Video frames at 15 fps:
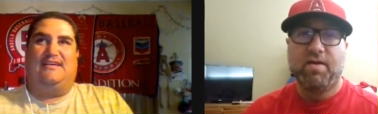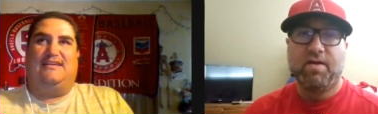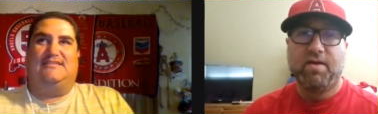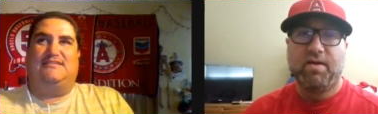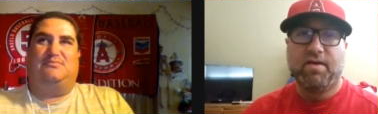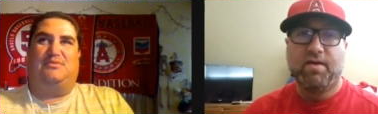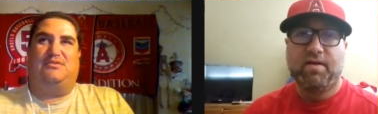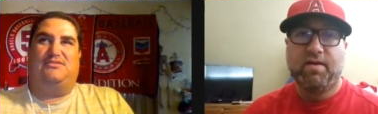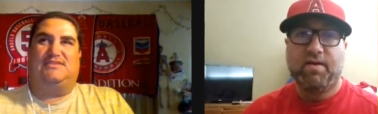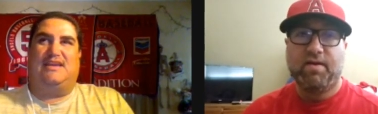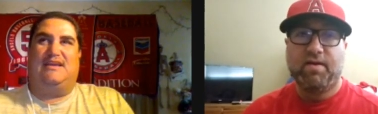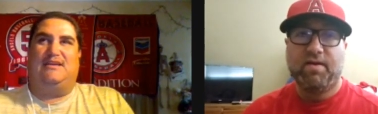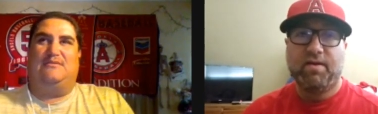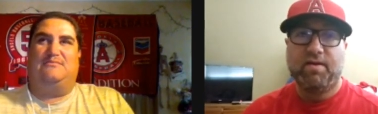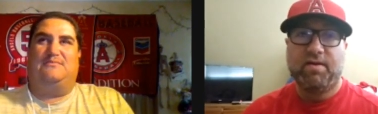Speaker 1: is the post
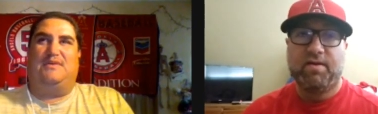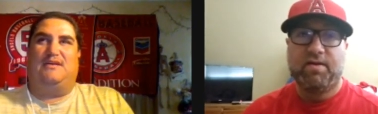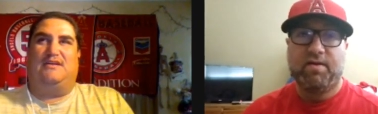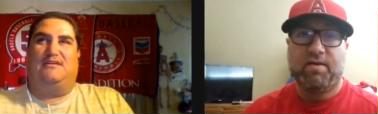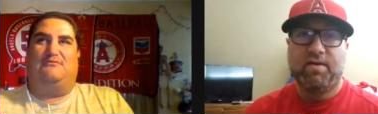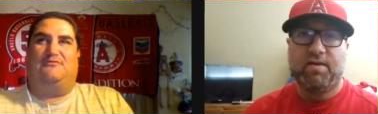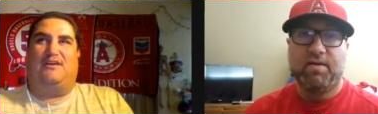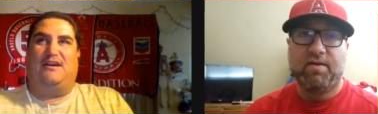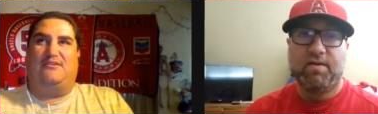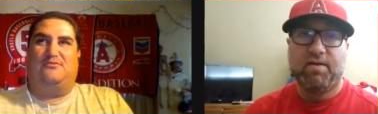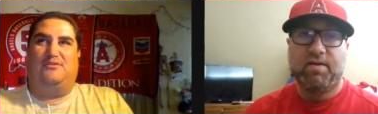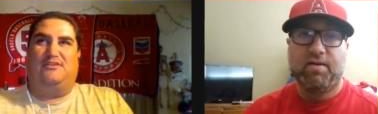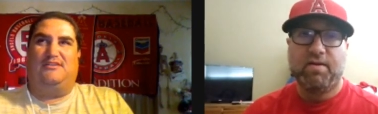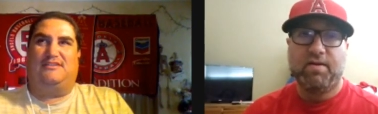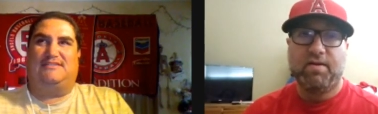game uh,
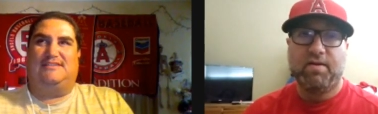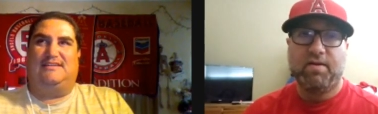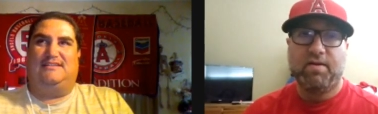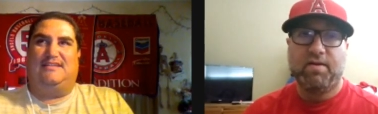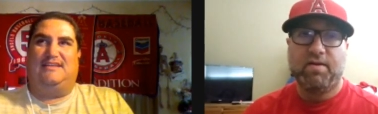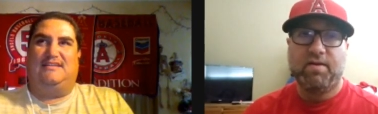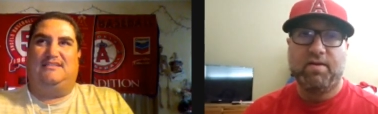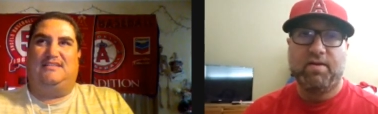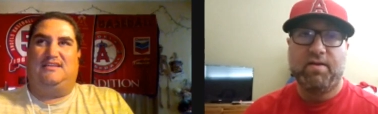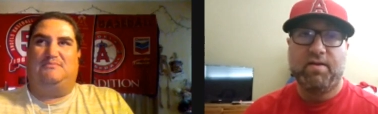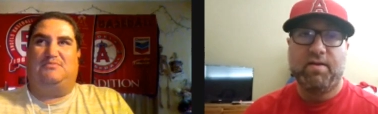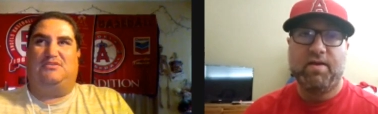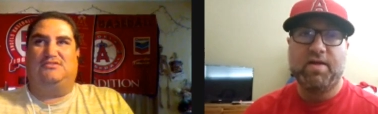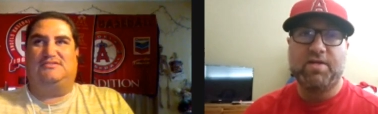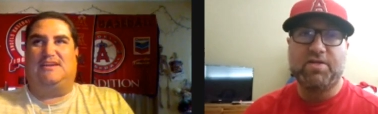fireworks, and then the
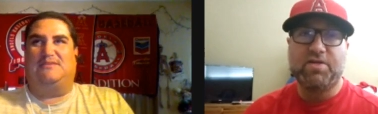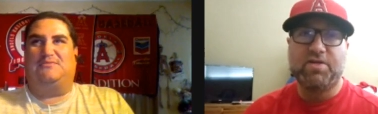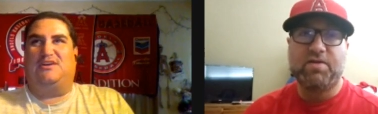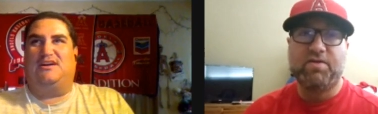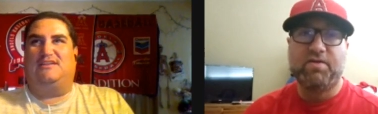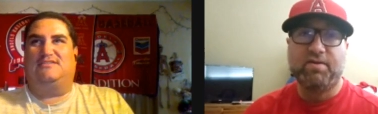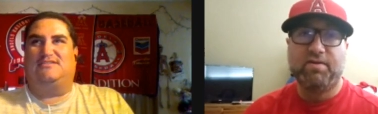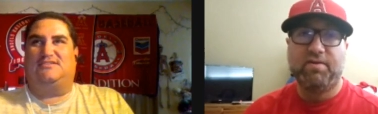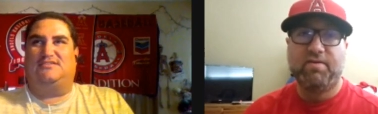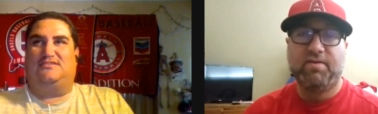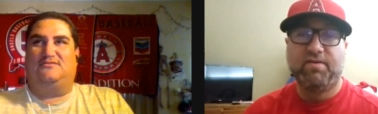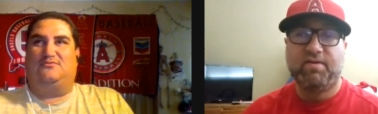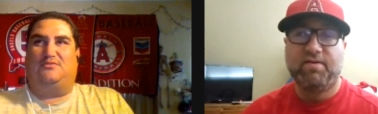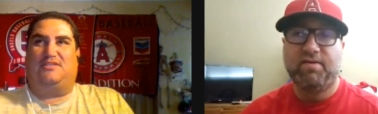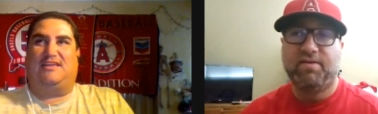post game your,
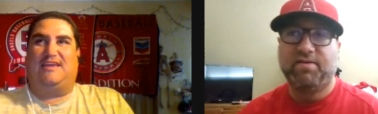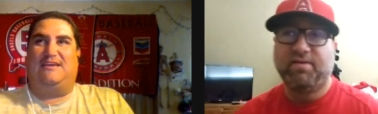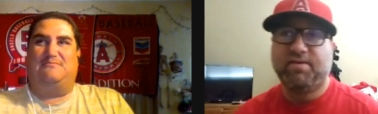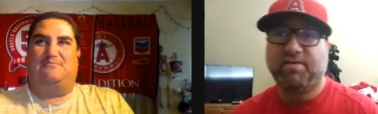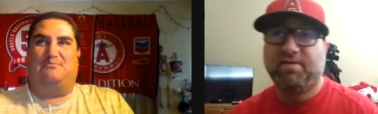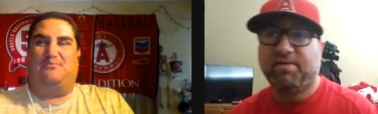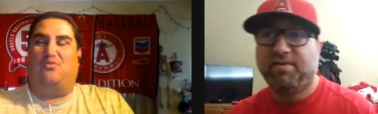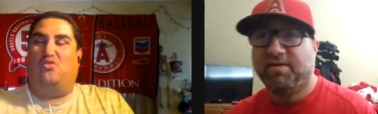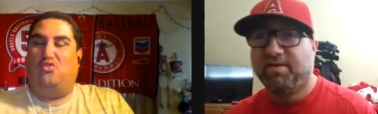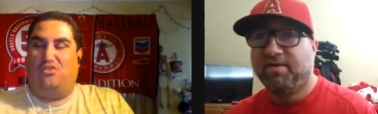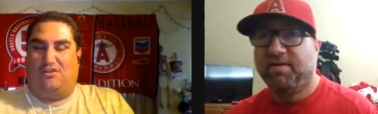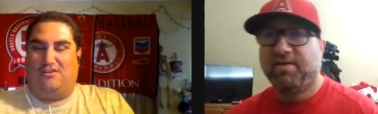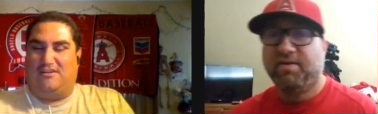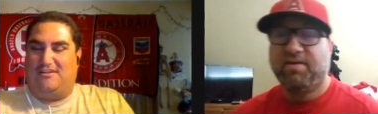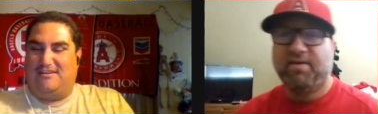concert with Kip
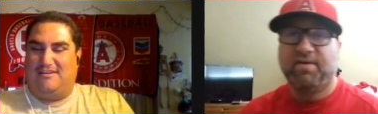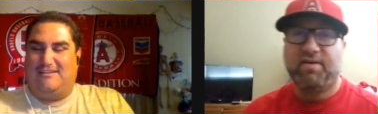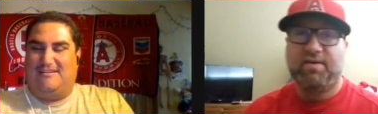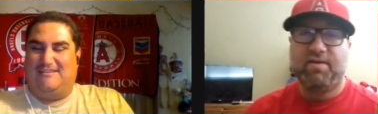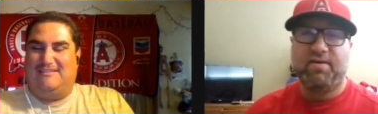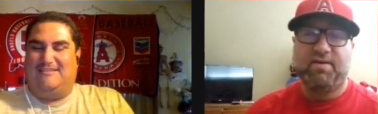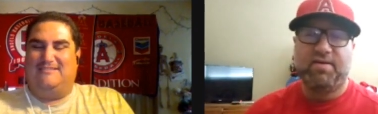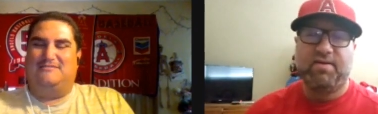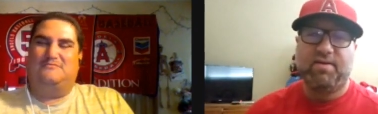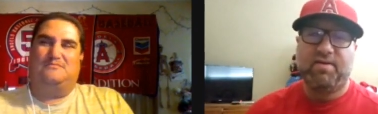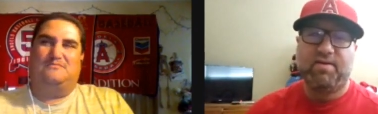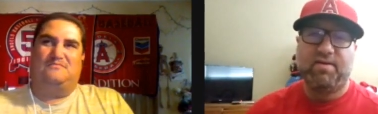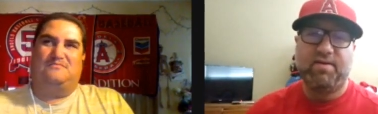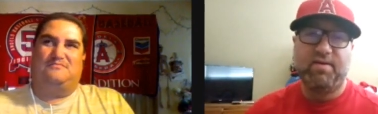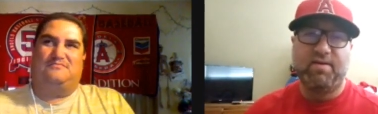Moore.
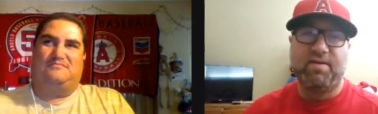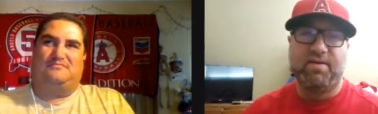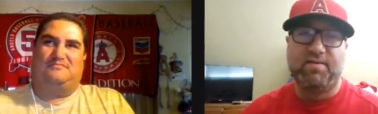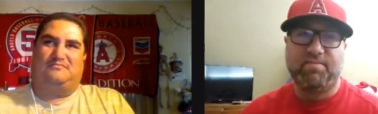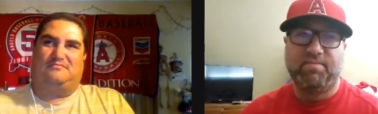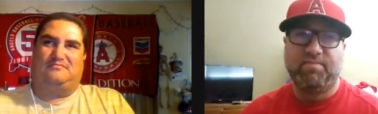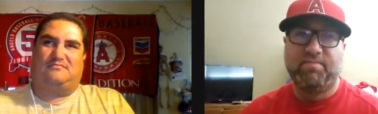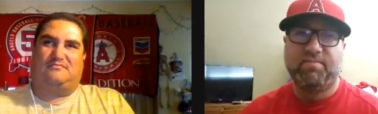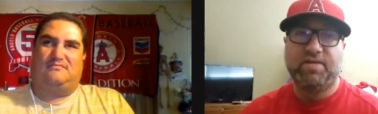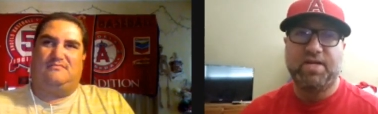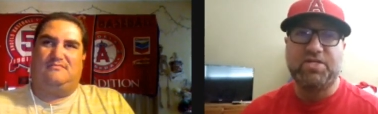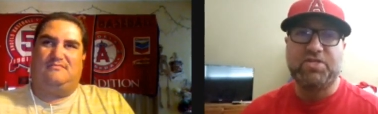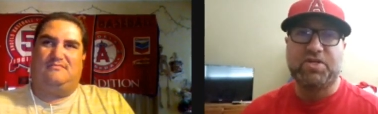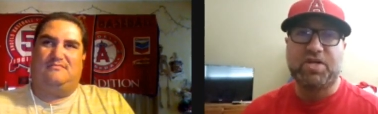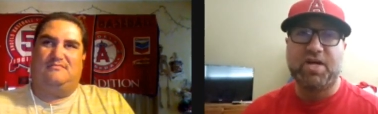
Speaker 2: Yeah,
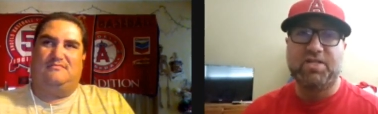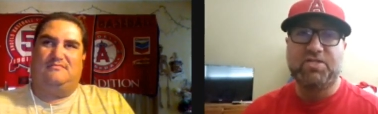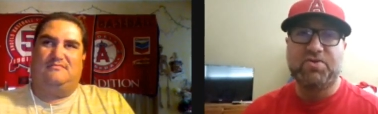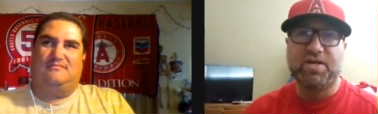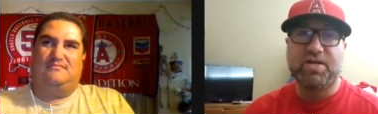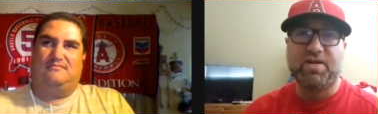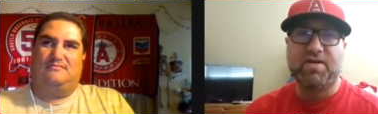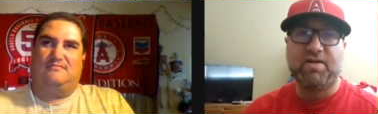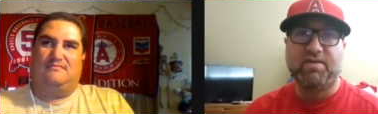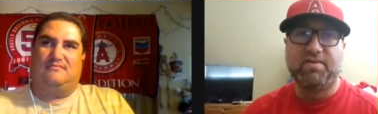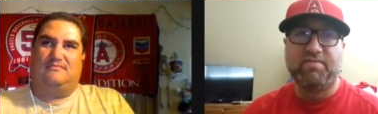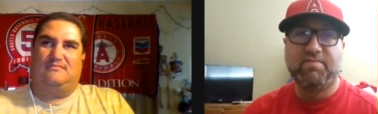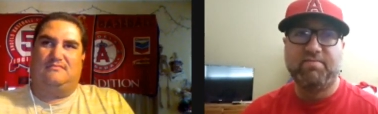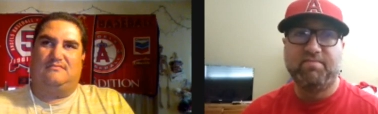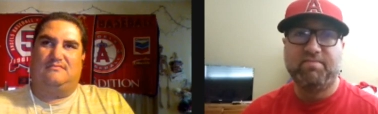get your country
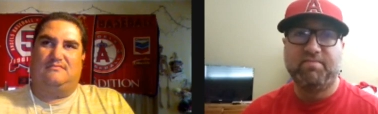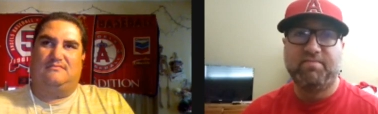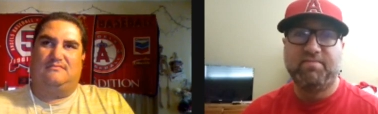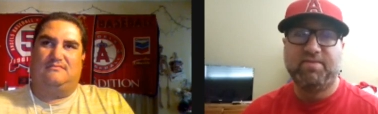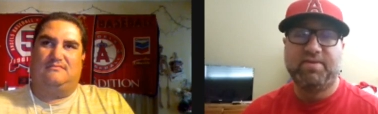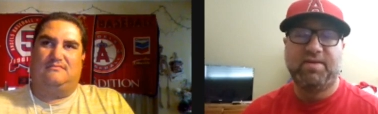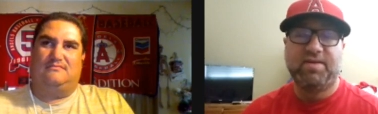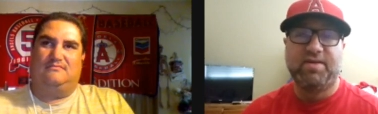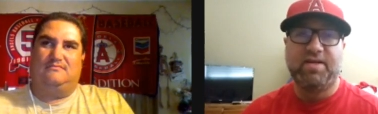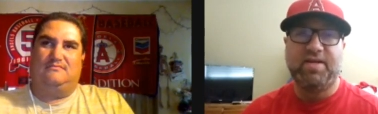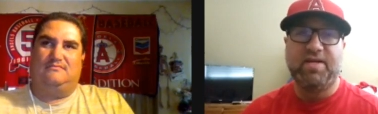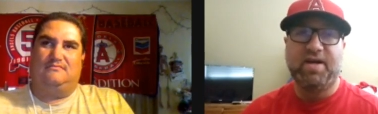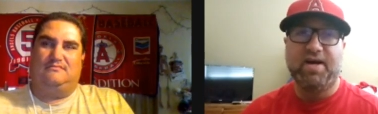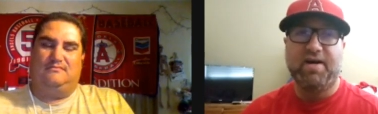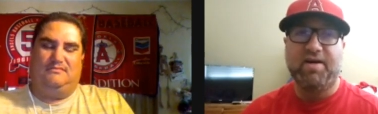on.
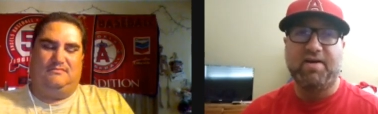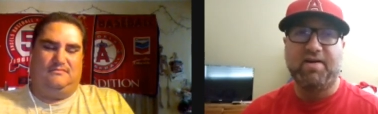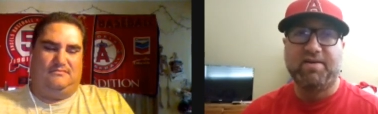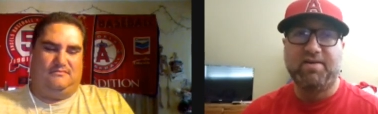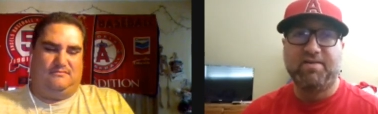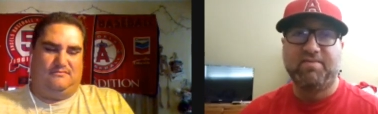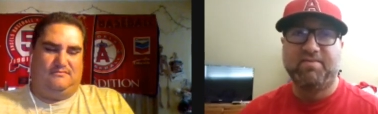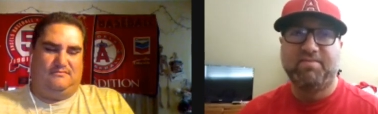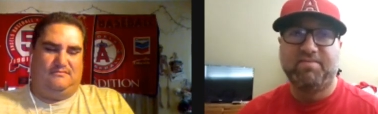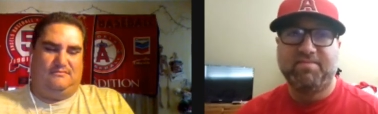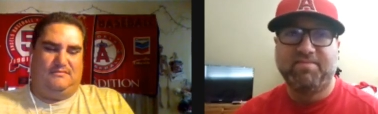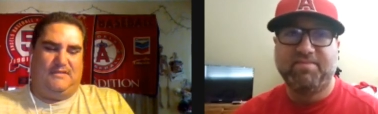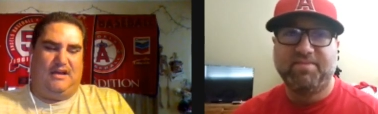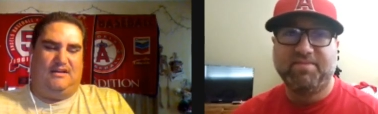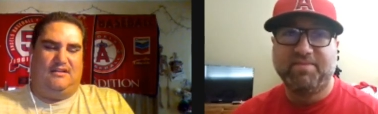Yeehaw!
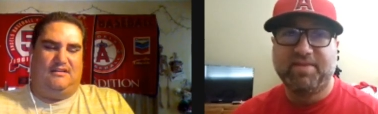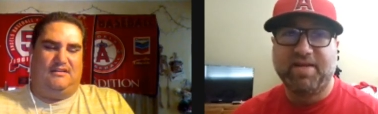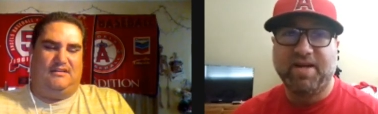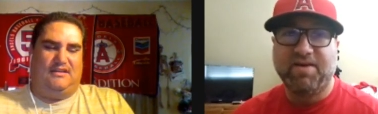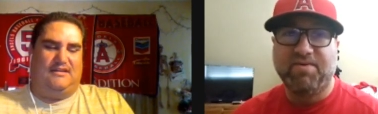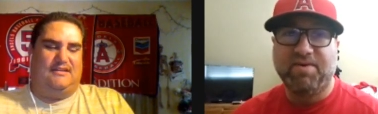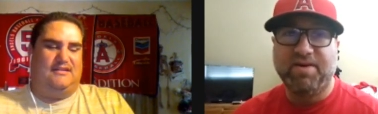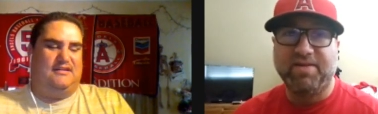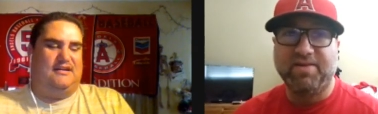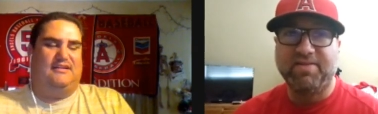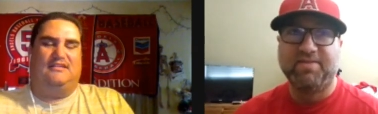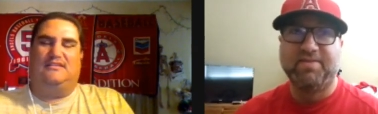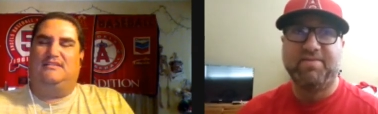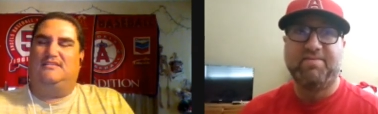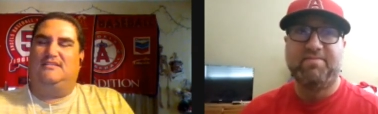
Speaker 1: Uh, Can't yeah, wait.
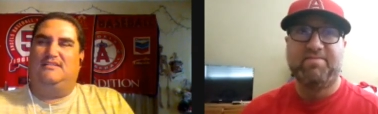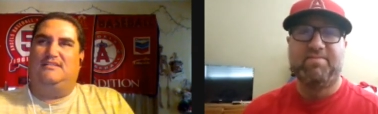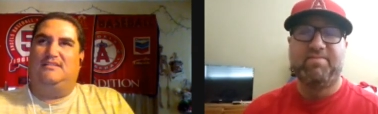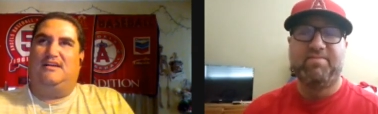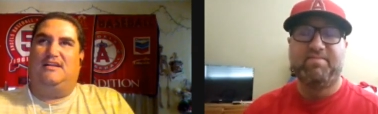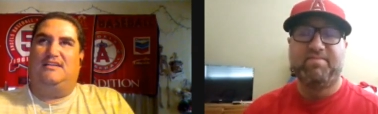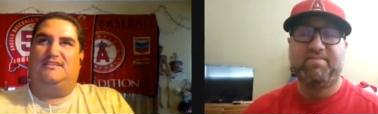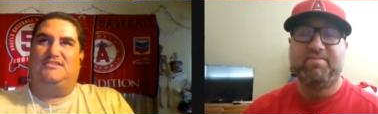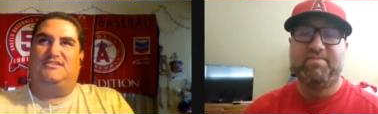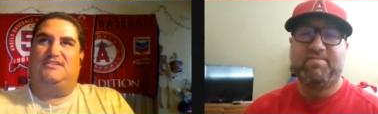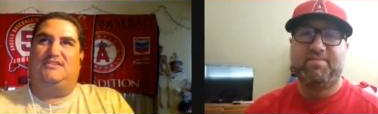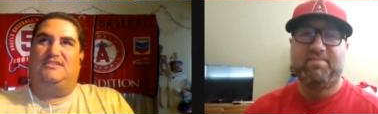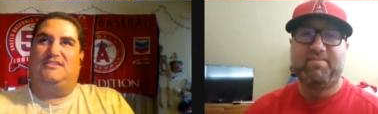I'll, I'll, let you do